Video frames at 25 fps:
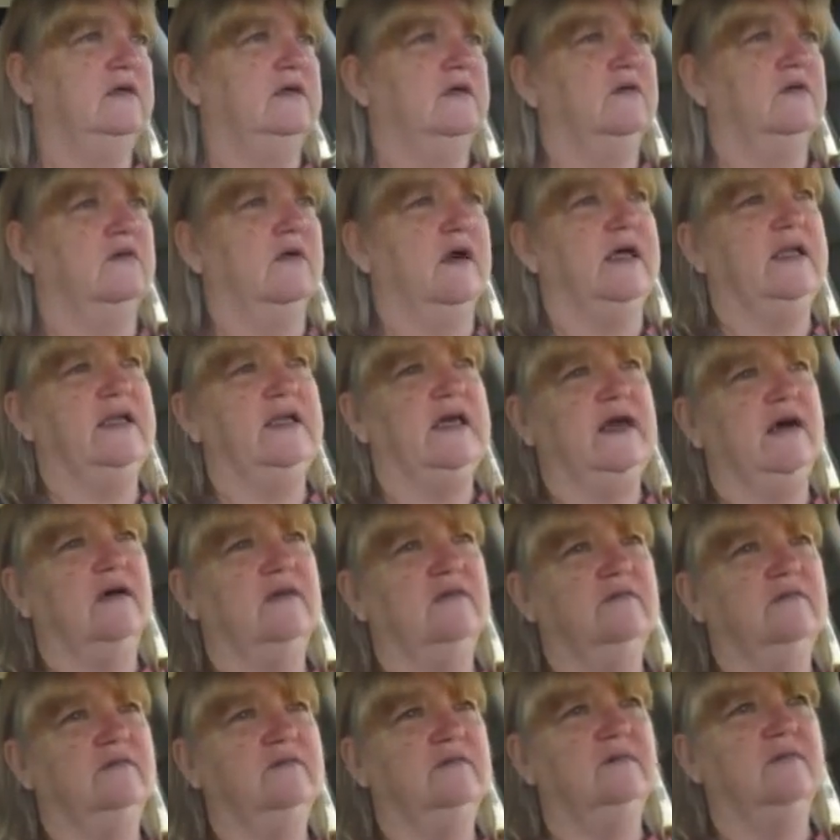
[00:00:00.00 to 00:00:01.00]
right
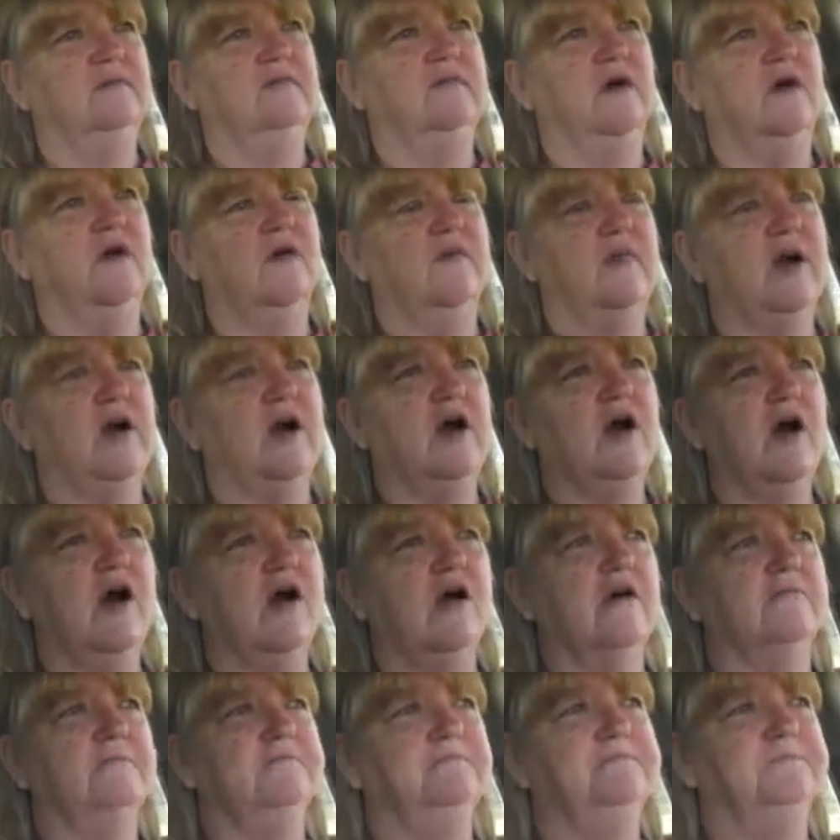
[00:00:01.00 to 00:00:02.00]
now on my car.